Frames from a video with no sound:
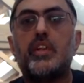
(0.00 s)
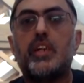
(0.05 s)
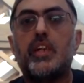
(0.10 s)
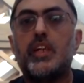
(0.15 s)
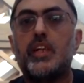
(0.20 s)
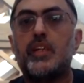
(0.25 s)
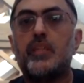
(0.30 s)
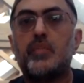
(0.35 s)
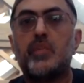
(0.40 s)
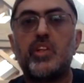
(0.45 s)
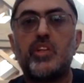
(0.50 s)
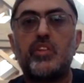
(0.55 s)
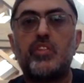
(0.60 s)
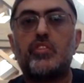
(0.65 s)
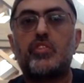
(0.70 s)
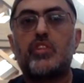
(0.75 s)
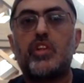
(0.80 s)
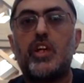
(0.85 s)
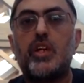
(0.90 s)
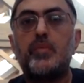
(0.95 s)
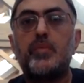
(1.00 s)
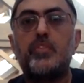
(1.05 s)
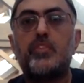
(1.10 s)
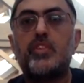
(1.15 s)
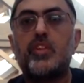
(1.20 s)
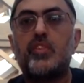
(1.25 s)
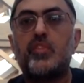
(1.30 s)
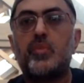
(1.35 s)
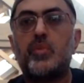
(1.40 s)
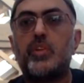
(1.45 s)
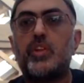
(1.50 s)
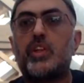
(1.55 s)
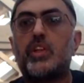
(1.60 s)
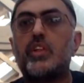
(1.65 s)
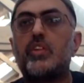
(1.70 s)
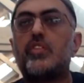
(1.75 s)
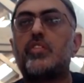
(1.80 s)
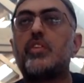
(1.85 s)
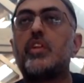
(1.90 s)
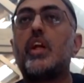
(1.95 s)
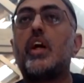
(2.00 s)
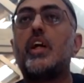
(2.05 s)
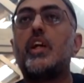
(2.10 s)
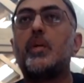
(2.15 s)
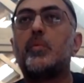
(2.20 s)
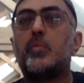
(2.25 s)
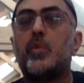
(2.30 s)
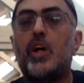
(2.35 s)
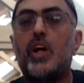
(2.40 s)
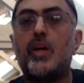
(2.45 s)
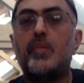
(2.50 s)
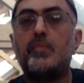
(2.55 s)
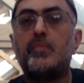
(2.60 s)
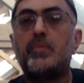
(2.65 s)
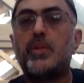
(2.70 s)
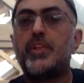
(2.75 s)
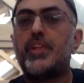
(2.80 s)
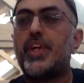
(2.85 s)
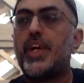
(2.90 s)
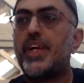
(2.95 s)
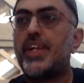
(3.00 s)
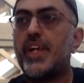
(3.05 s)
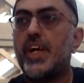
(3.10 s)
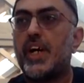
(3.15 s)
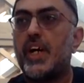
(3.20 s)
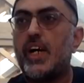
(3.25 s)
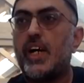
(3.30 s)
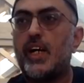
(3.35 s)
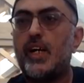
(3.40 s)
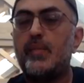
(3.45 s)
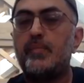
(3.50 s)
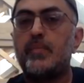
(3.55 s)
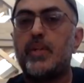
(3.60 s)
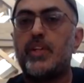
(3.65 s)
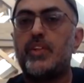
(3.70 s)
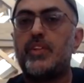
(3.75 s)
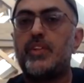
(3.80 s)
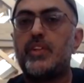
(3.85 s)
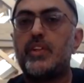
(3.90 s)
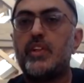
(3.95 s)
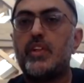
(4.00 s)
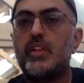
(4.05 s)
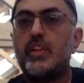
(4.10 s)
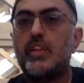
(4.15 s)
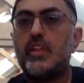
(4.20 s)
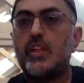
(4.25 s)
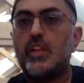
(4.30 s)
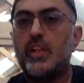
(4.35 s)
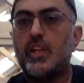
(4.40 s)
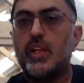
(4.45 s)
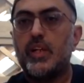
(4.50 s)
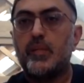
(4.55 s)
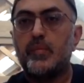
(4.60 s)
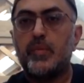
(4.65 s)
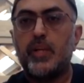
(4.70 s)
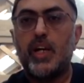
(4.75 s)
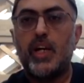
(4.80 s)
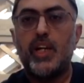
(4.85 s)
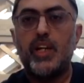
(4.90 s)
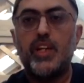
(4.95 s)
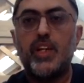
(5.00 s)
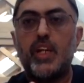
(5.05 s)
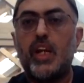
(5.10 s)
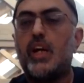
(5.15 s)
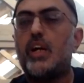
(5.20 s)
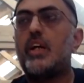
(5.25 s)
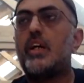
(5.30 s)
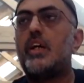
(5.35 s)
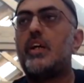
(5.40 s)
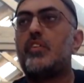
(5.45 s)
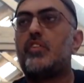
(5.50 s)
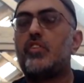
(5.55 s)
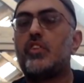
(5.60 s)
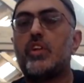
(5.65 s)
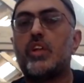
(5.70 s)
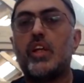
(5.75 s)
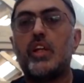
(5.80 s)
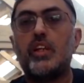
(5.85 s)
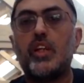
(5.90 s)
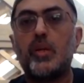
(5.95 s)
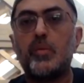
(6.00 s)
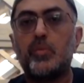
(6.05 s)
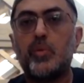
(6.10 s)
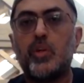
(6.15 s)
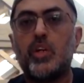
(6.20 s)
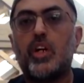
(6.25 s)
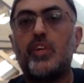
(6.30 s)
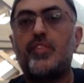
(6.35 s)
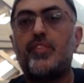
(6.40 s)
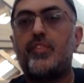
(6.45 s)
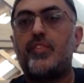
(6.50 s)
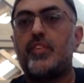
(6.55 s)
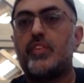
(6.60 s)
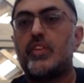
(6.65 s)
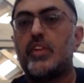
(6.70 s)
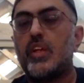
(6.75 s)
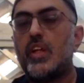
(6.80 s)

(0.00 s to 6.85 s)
when he described himself on occasion, said, Ana Muhammad, Ana Ahmad, Ana al-Hashir, Ana al-Muqaffir.